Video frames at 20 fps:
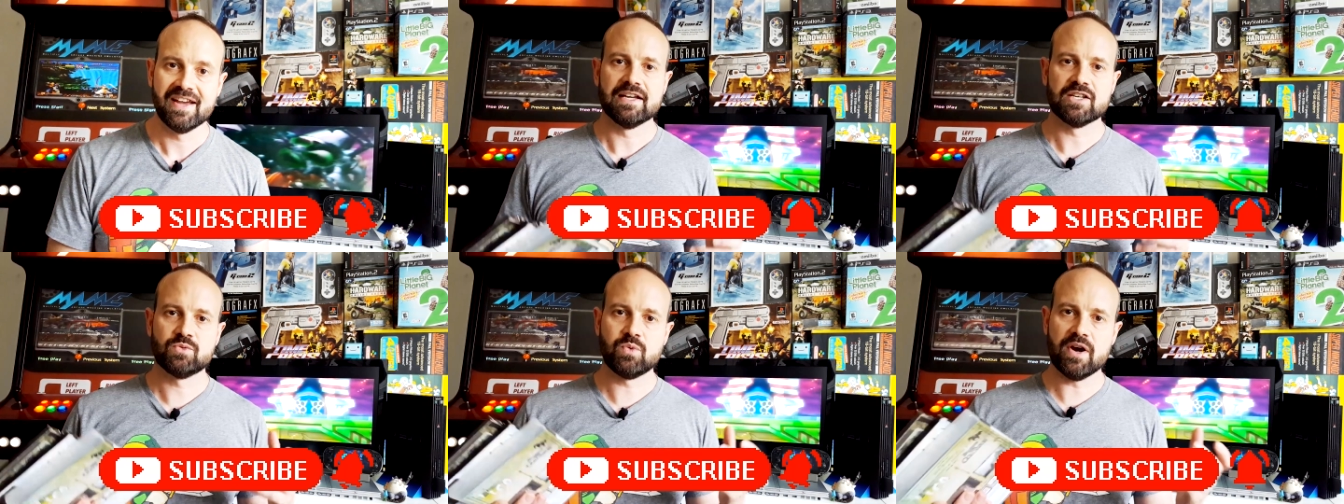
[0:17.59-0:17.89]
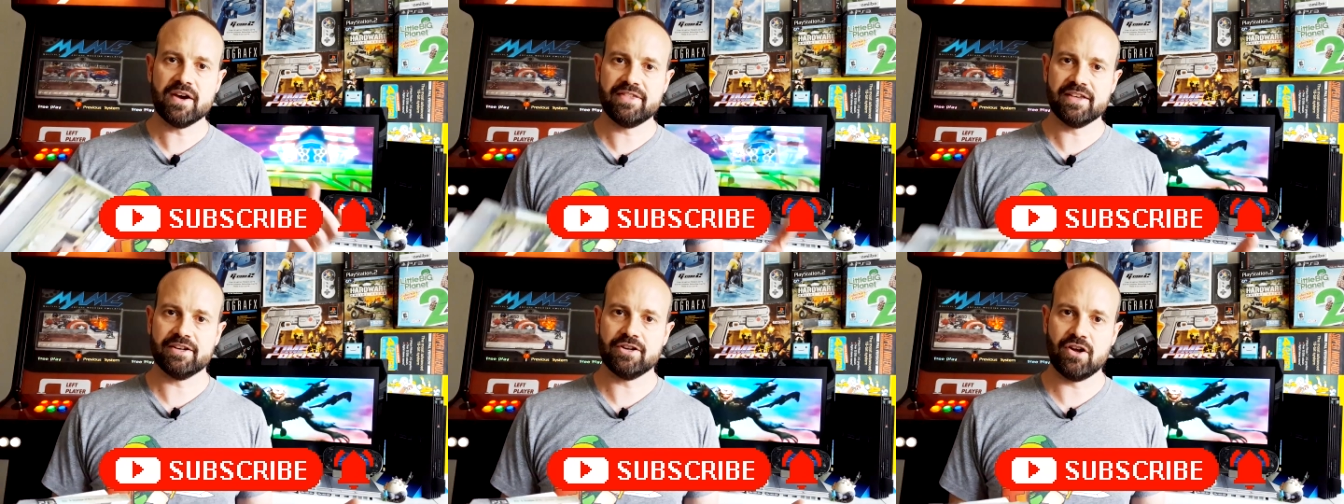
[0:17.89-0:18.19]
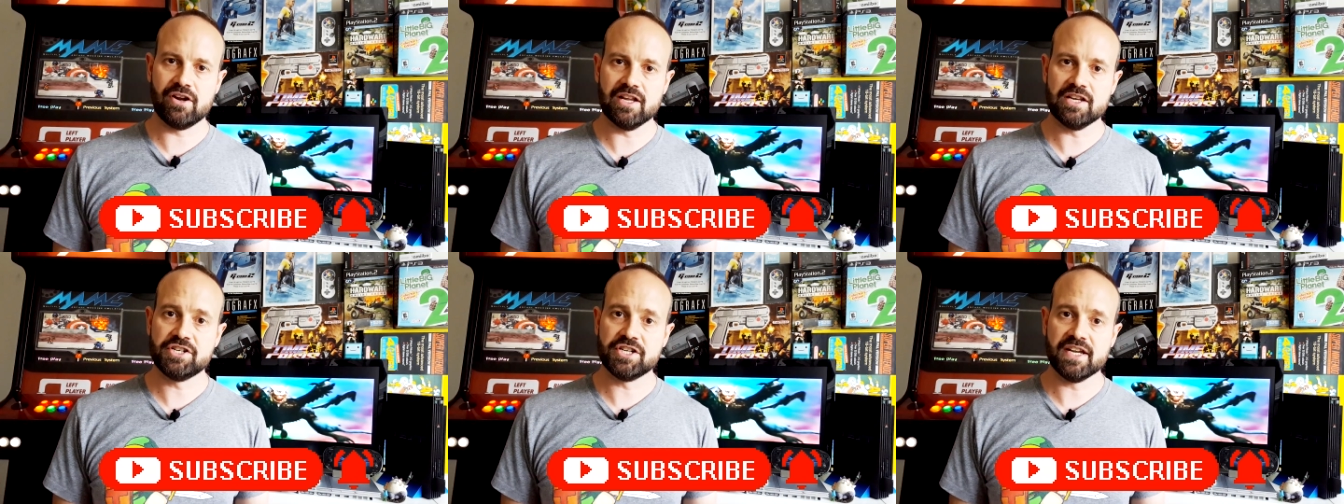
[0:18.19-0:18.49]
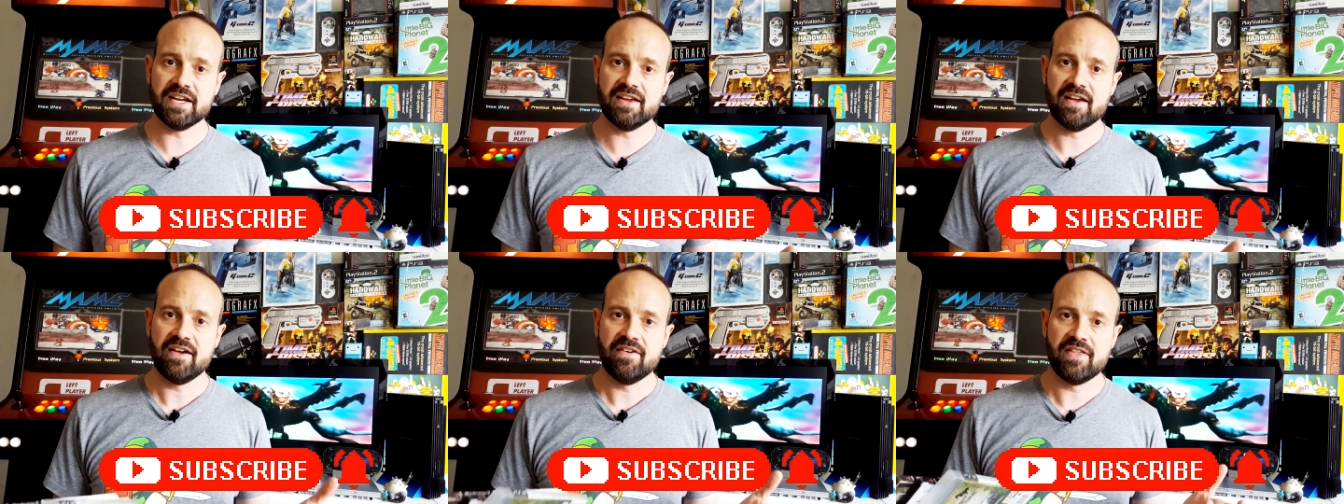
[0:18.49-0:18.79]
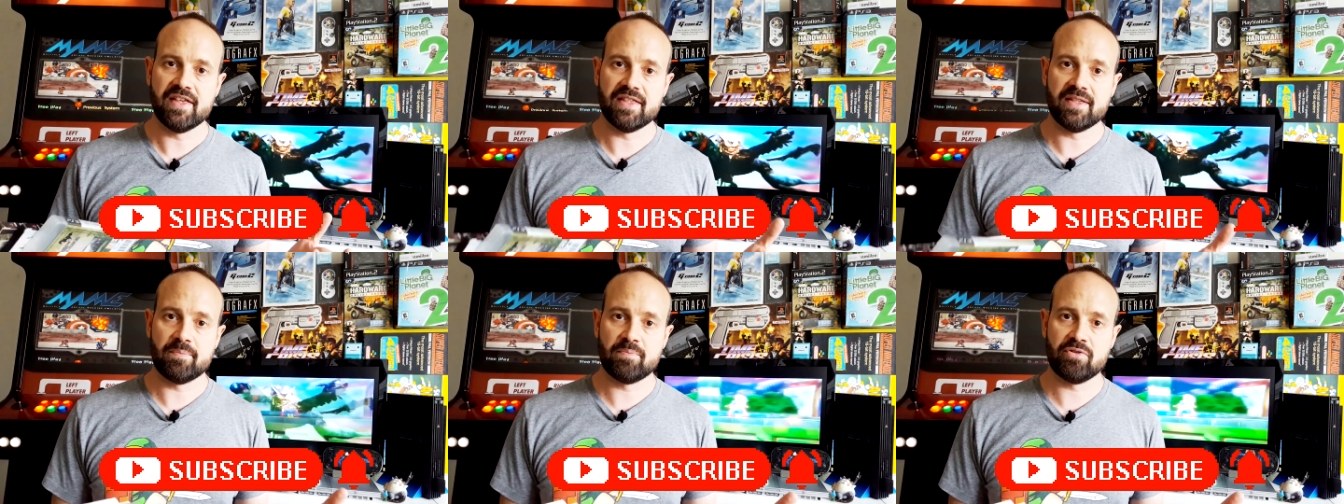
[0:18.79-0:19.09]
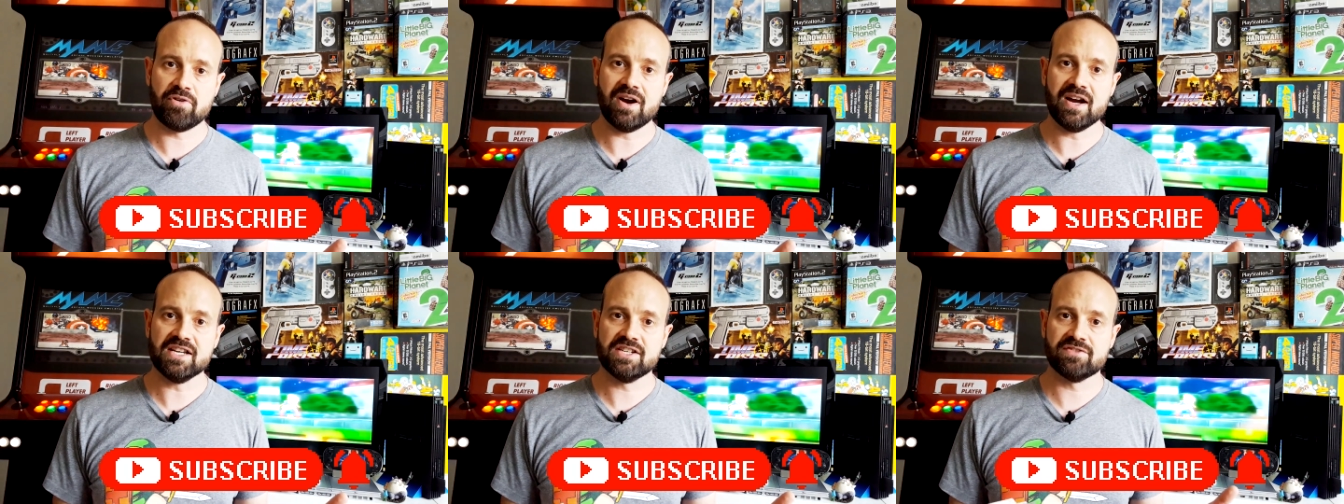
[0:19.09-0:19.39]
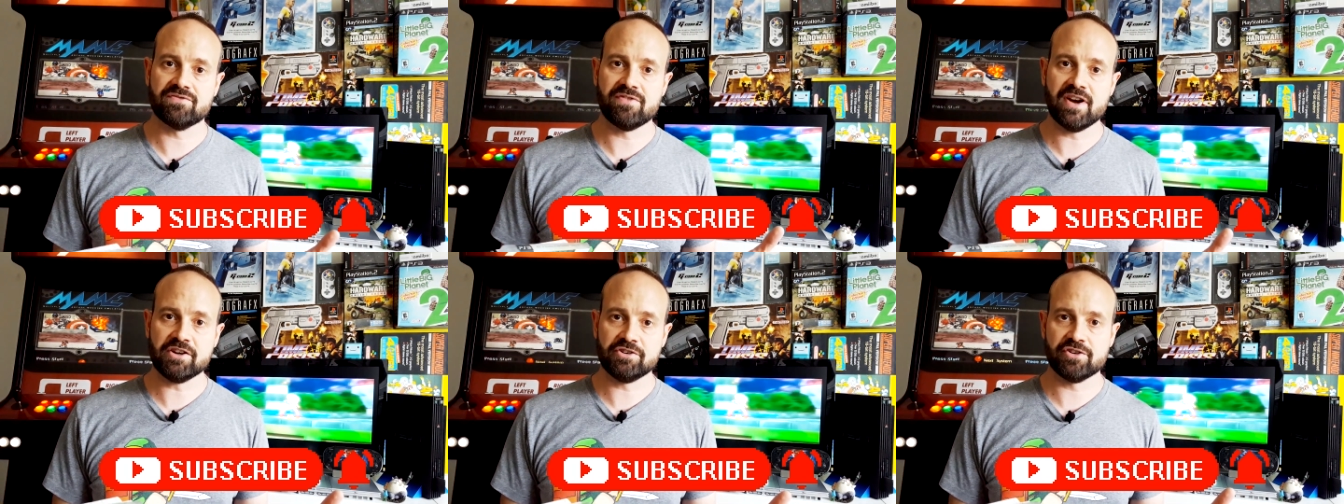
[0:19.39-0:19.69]
it's worth acknowledging that the
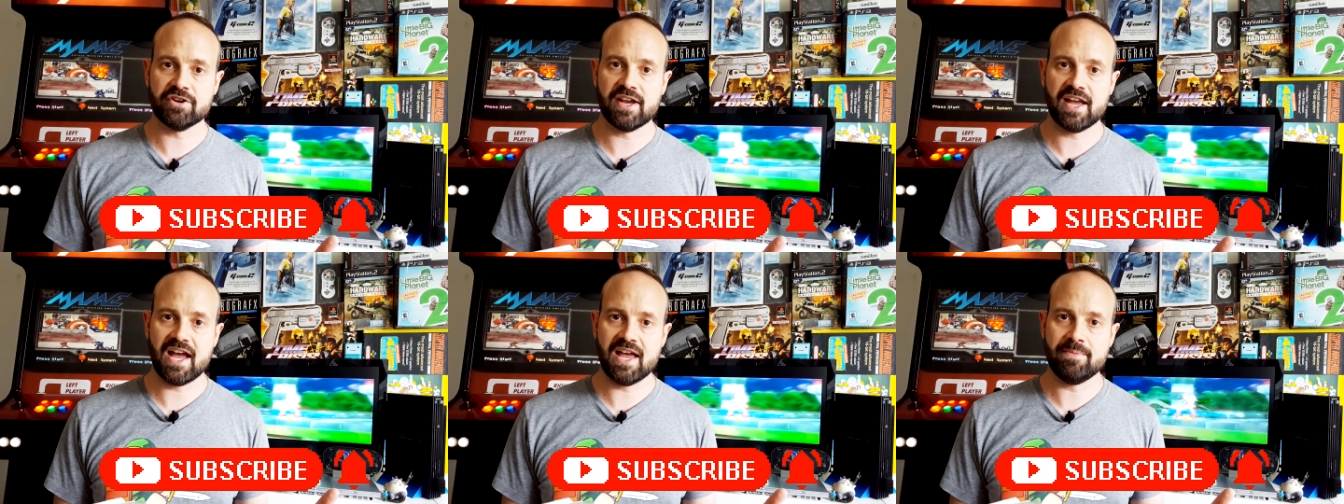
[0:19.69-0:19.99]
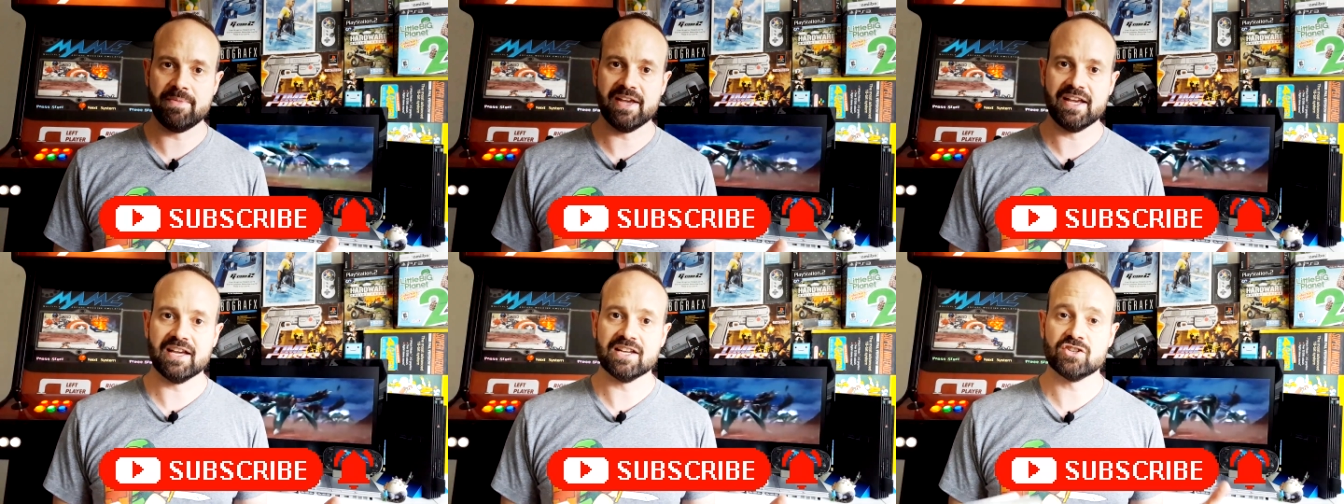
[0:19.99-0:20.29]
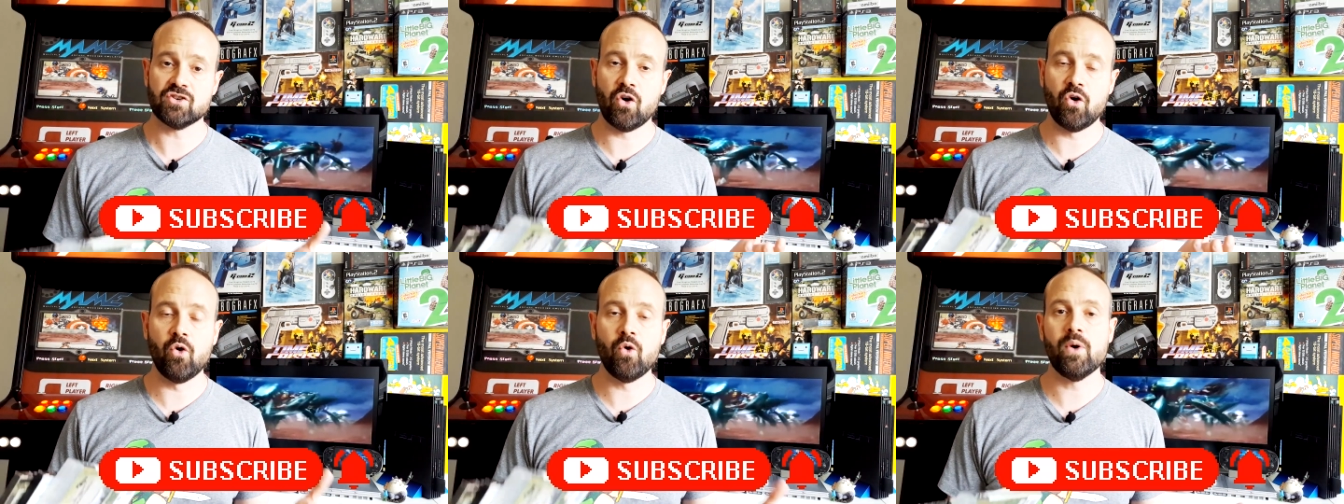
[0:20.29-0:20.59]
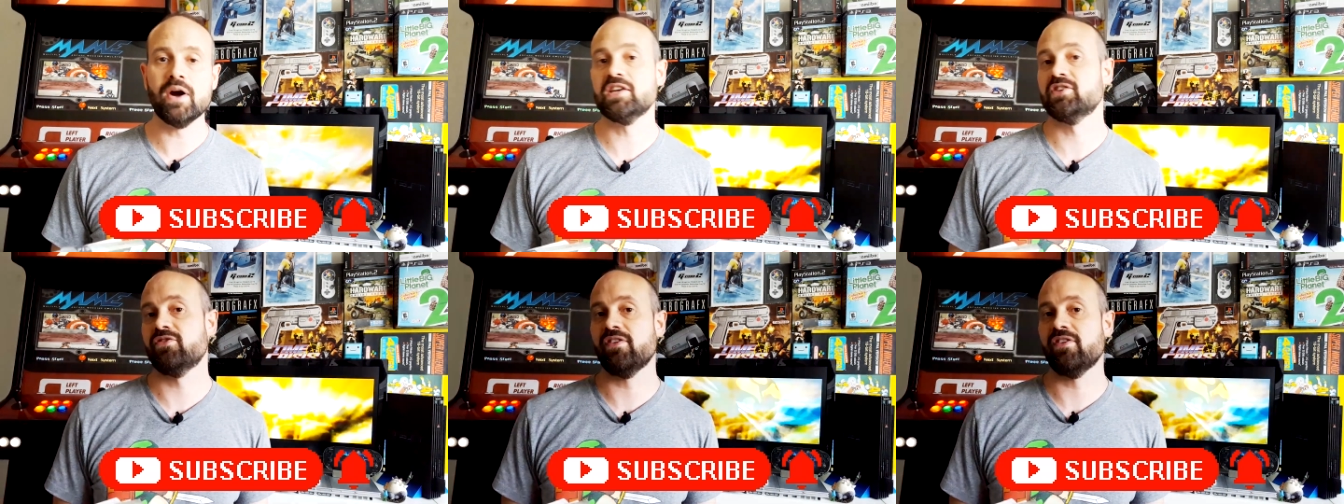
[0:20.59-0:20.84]
price of retro gaming is always